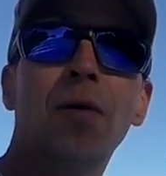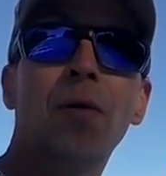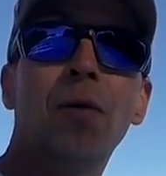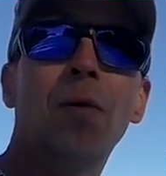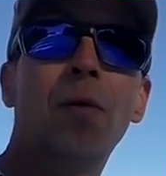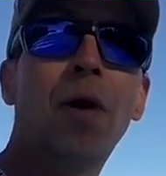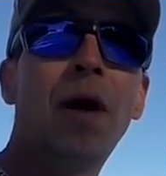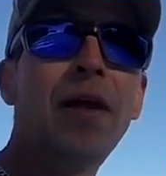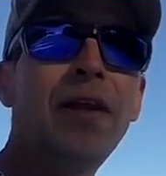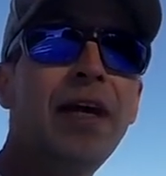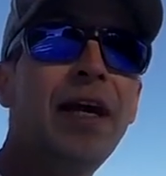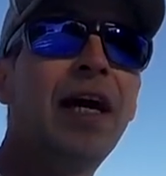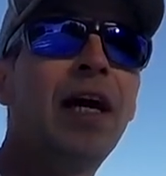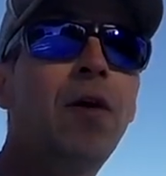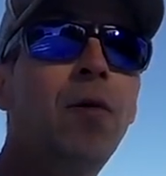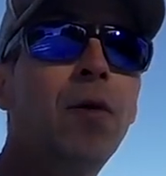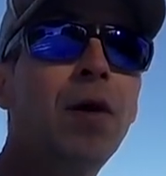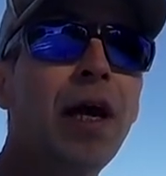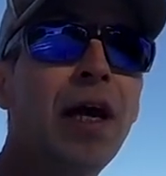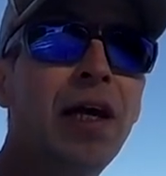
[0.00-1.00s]
why the
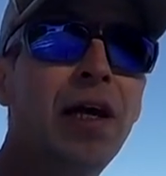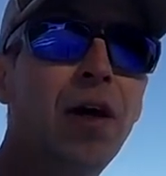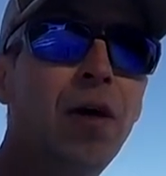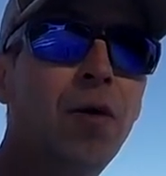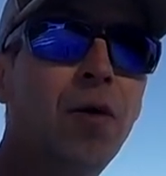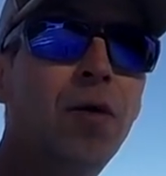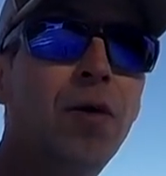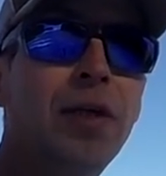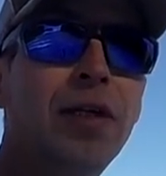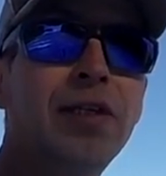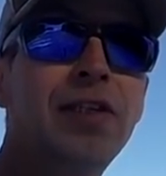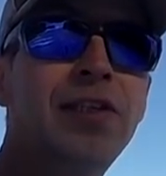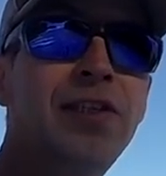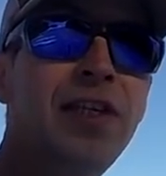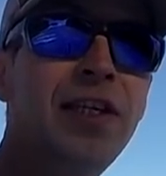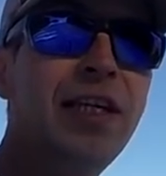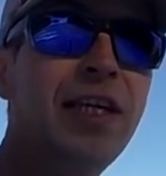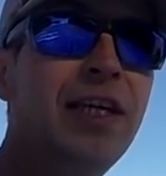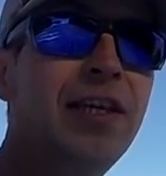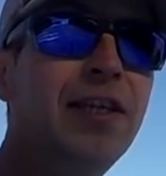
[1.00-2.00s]
hell would I go and
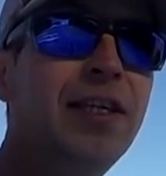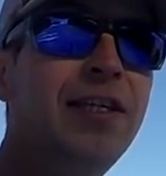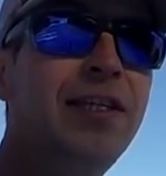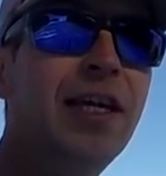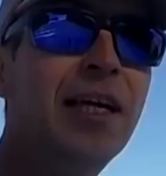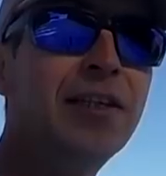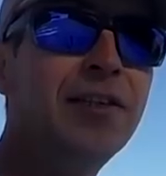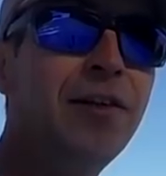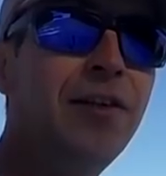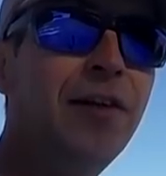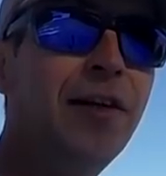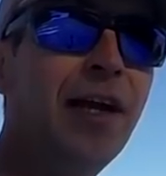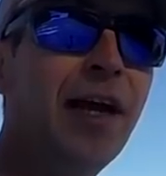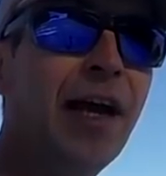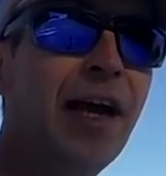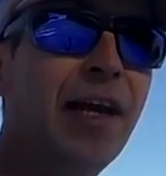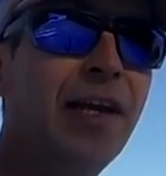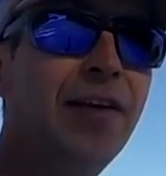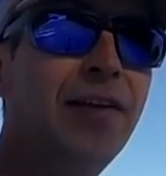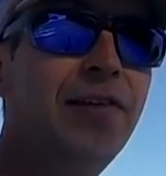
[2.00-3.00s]
sit in the desert
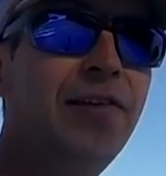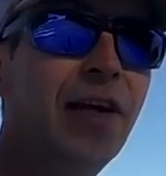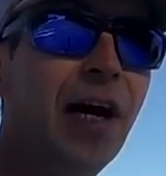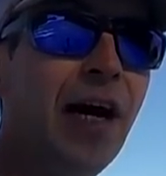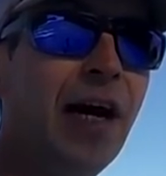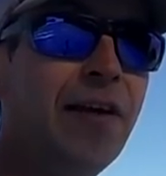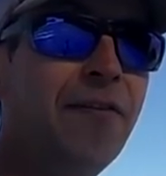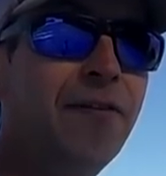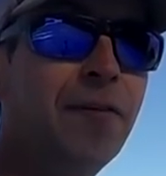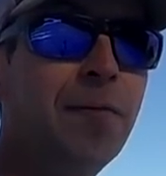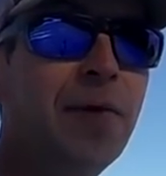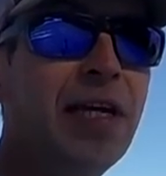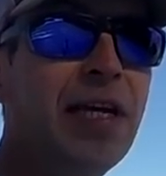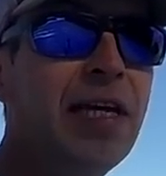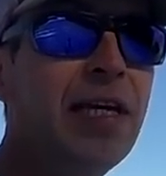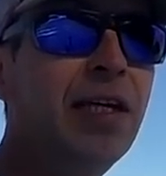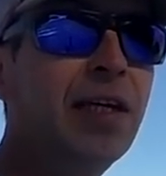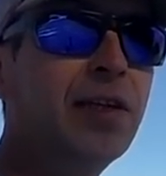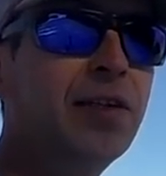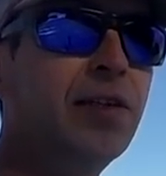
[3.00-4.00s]
and die from
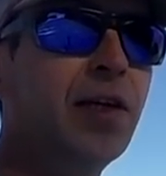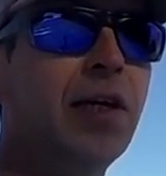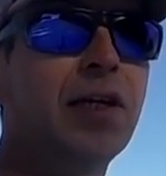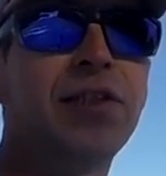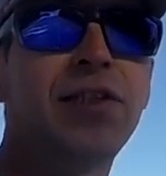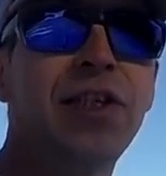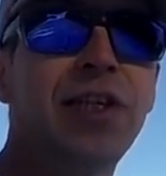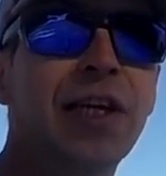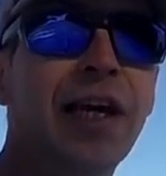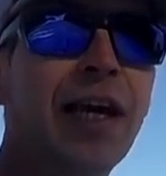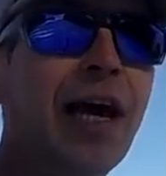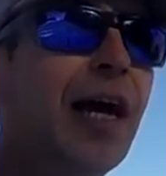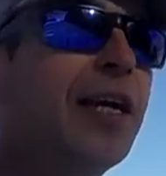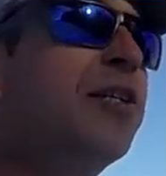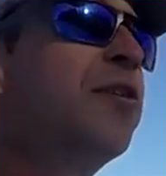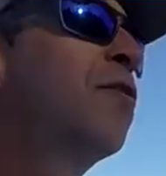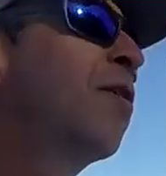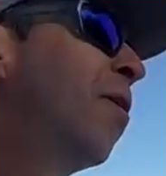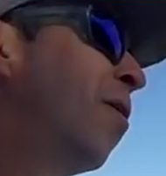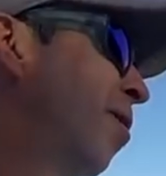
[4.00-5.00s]
heat exhaustion? Like, I
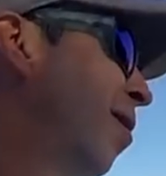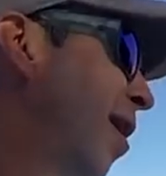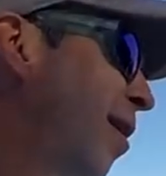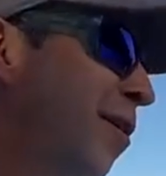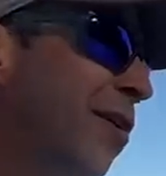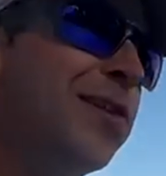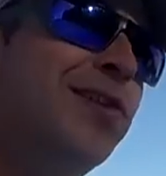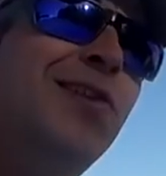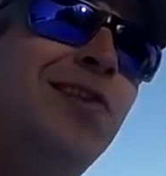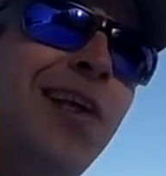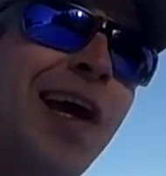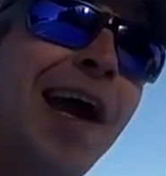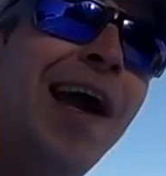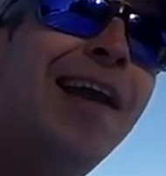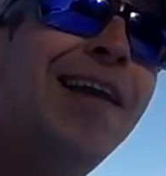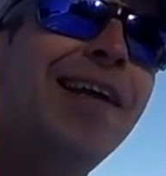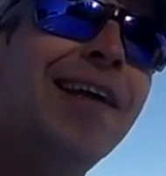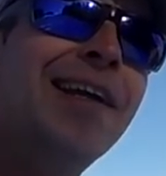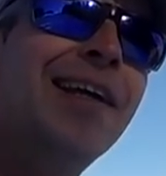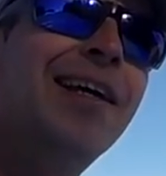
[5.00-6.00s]
don't
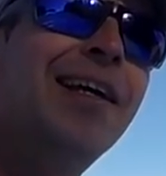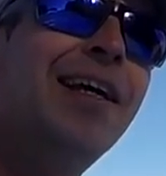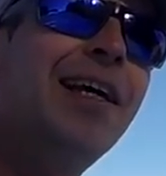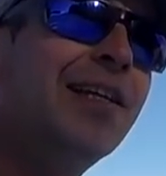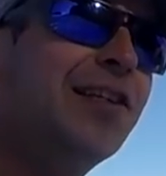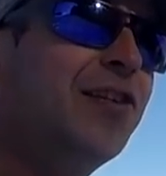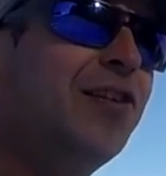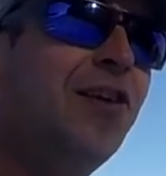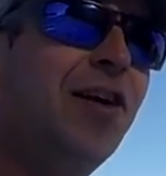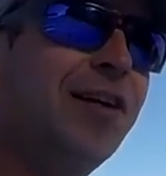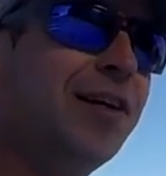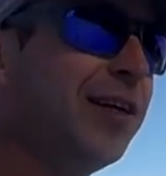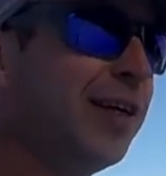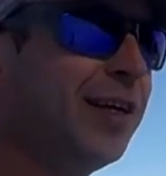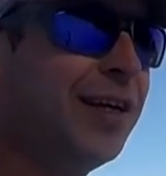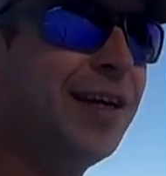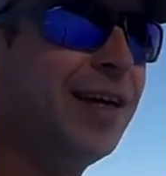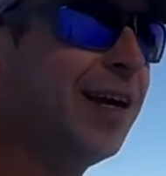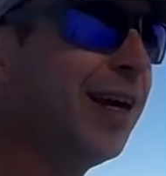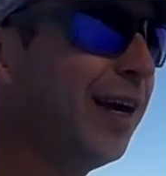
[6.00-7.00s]
understand it. It's,
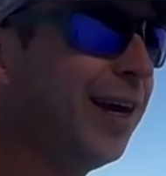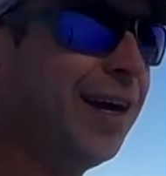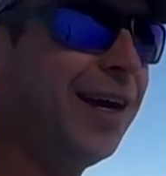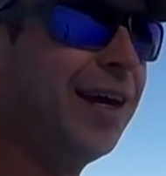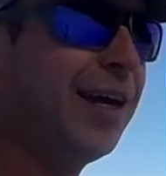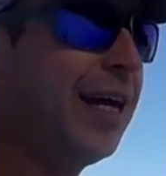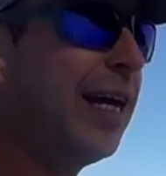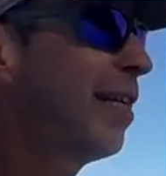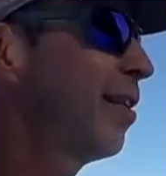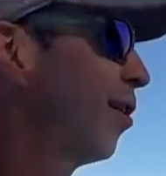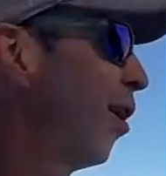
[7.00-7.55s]
it's